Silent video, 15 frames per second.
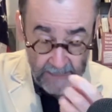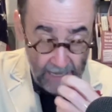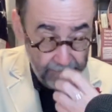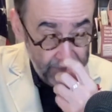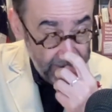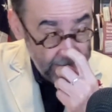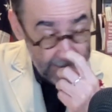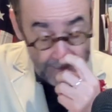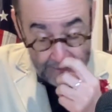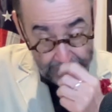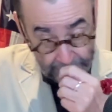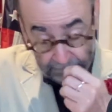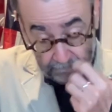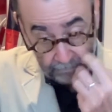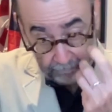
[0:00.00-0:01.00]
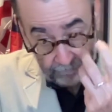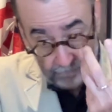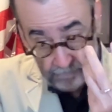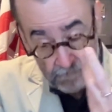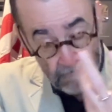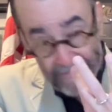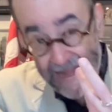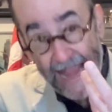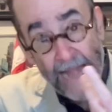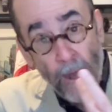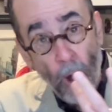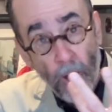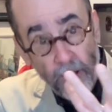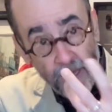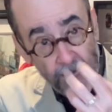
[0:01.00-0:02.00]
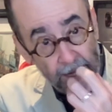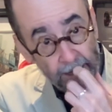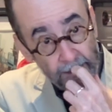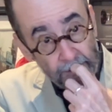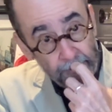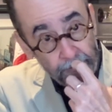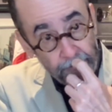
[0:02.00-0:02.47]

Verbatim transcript: not be anarchic?